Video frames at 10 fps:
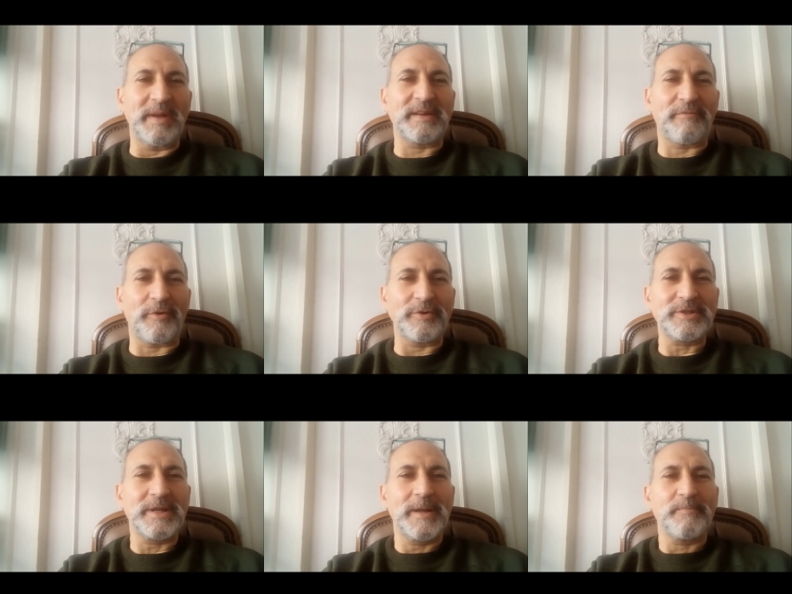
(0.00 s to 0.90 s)

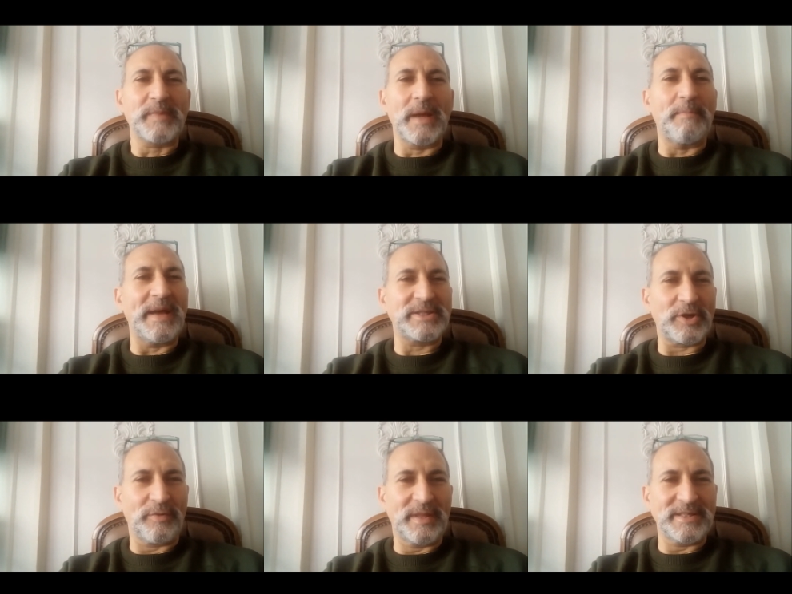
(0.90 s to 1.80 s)
metaphors based